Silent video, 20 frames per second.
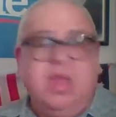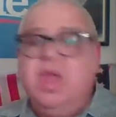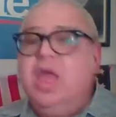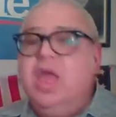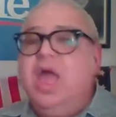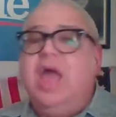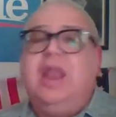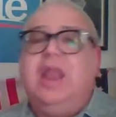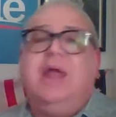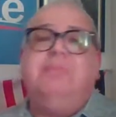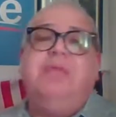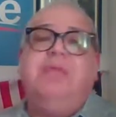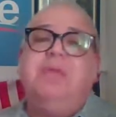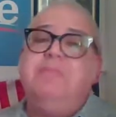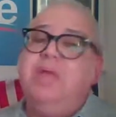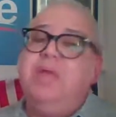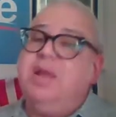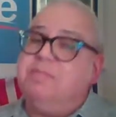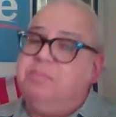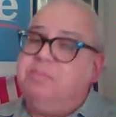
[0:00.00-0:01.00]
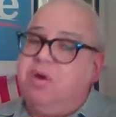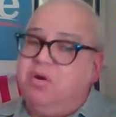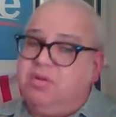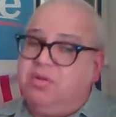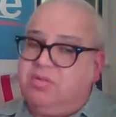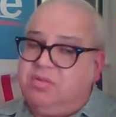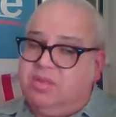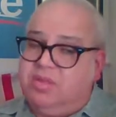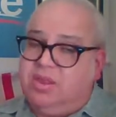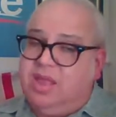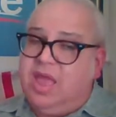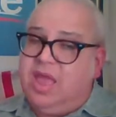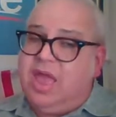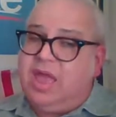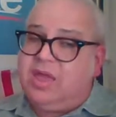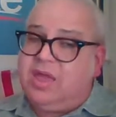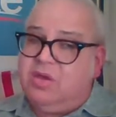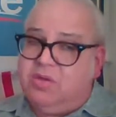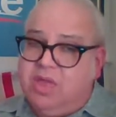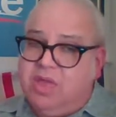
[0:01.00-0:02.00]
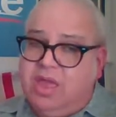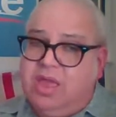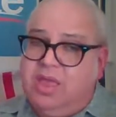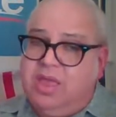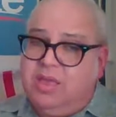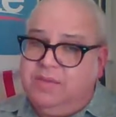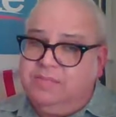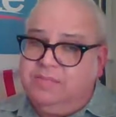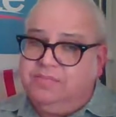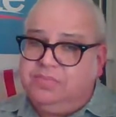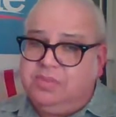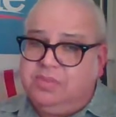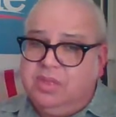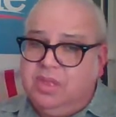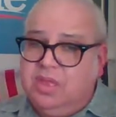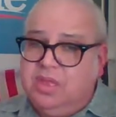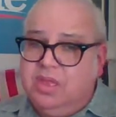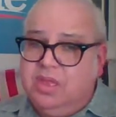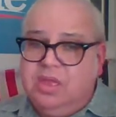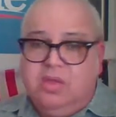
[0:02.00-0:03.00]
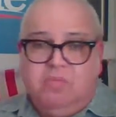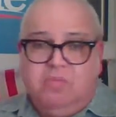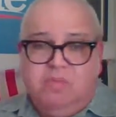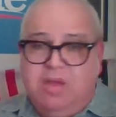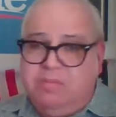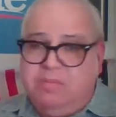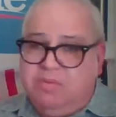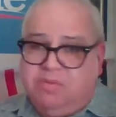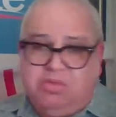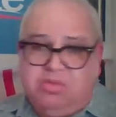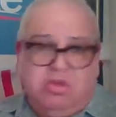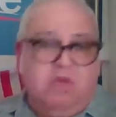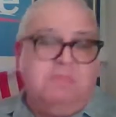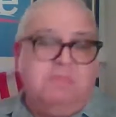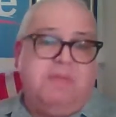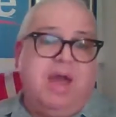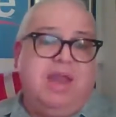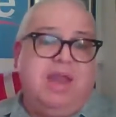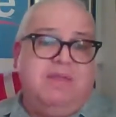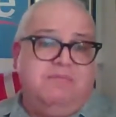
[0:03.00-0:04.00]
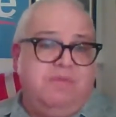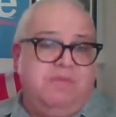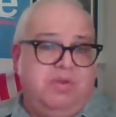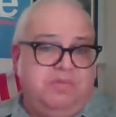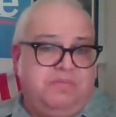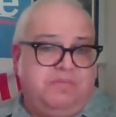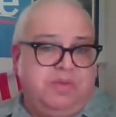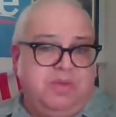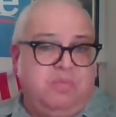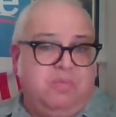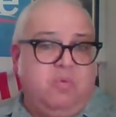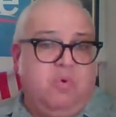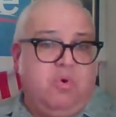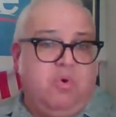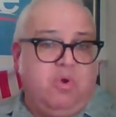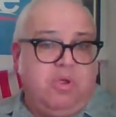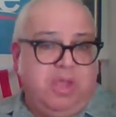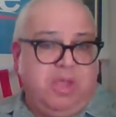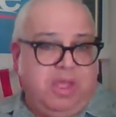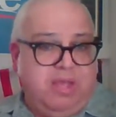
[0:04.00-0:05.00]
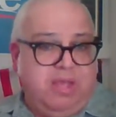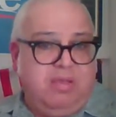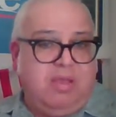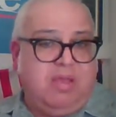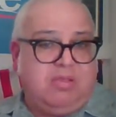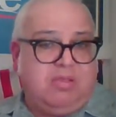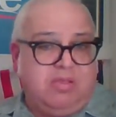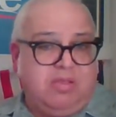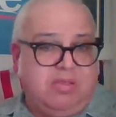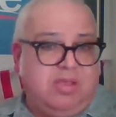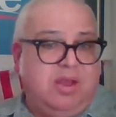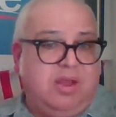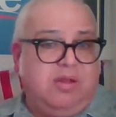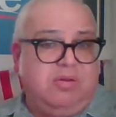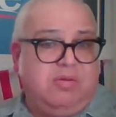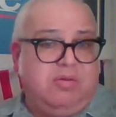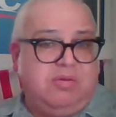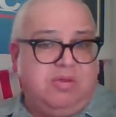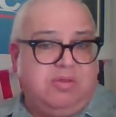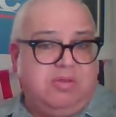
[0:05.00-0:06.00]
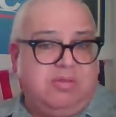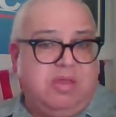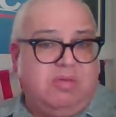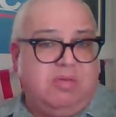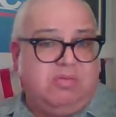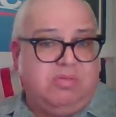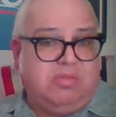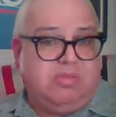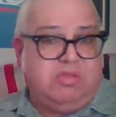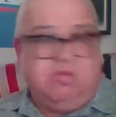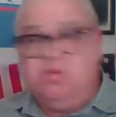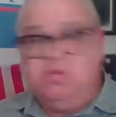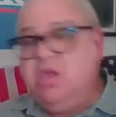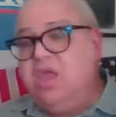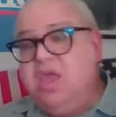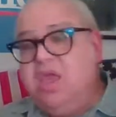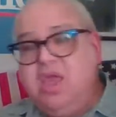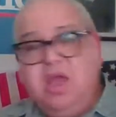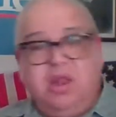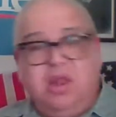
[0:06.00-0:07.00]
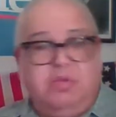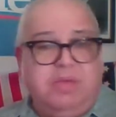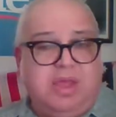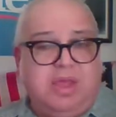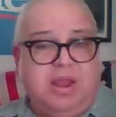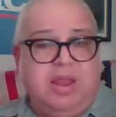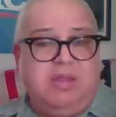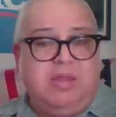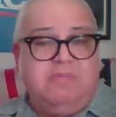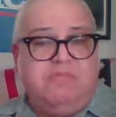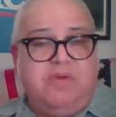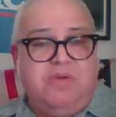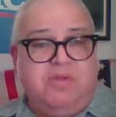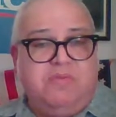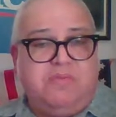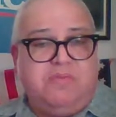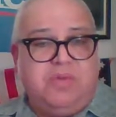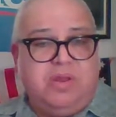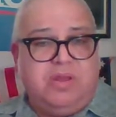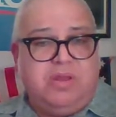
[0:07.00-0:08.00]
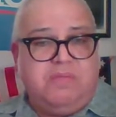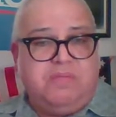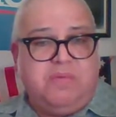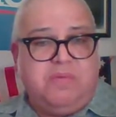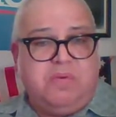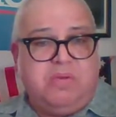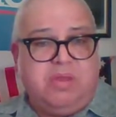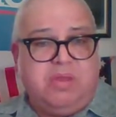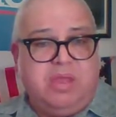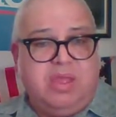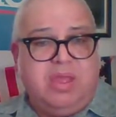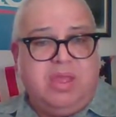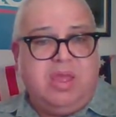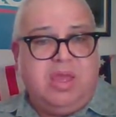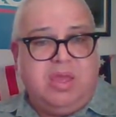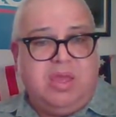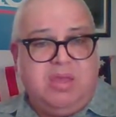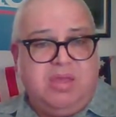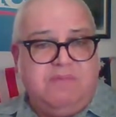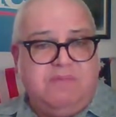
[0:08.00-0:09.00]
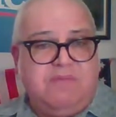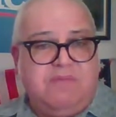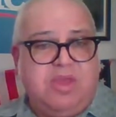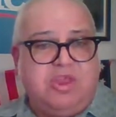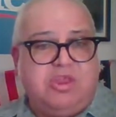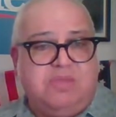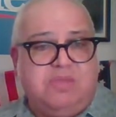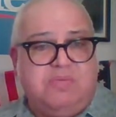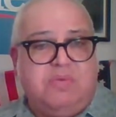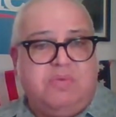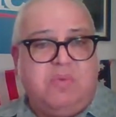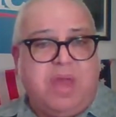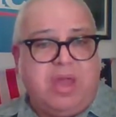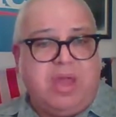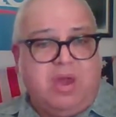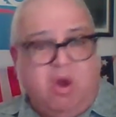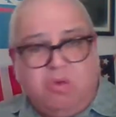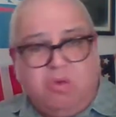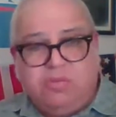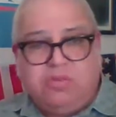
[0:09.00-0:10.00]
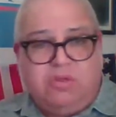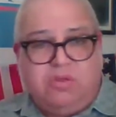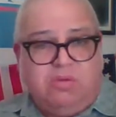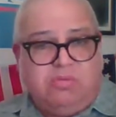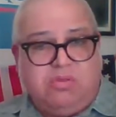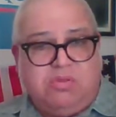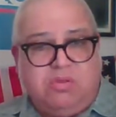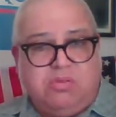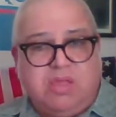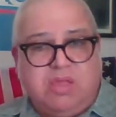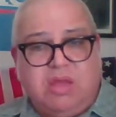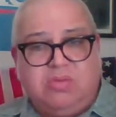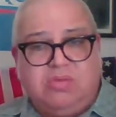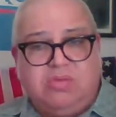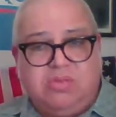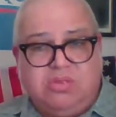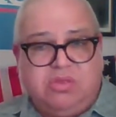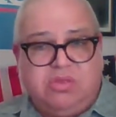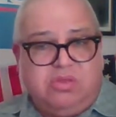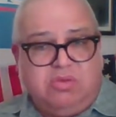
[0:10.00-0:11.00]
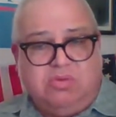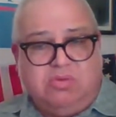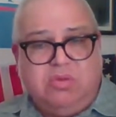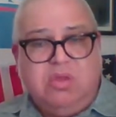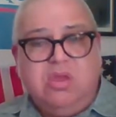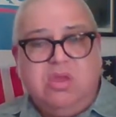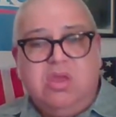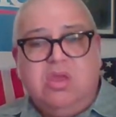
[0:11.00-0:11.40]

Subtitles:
And I'm not being a partisan hack, okay? Remember, Joe Biden voted for the war as a senator in 2002. Hillary Clinton voted for the invasion of Iraq also in 2002.